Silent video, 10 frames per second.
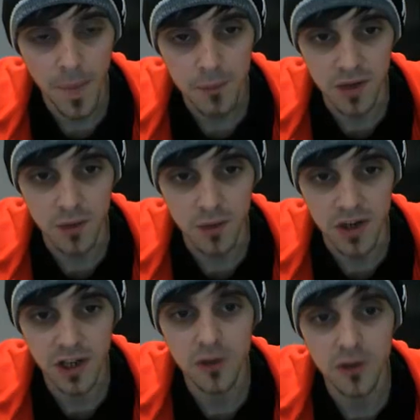pretty
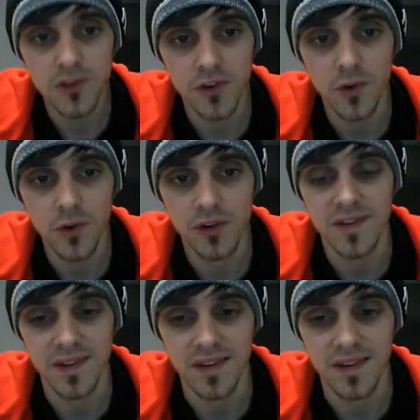much close to
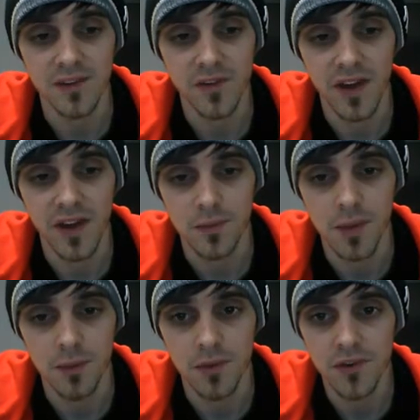
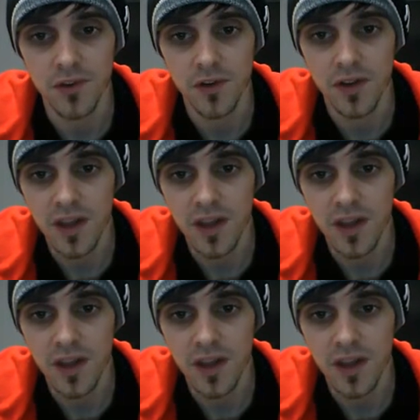216,000 members.